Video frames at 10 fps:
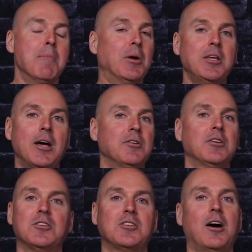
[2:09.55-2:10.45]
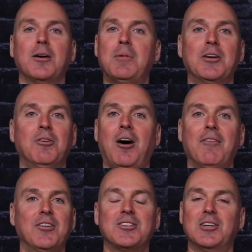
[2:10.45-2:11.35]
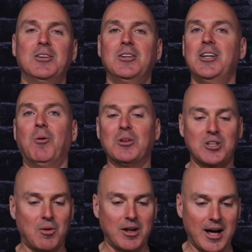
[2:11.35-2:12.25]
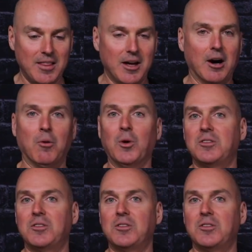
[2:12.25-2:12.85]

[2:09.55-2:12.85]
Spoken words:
But yeah, you could just talk about your office and what's going on there,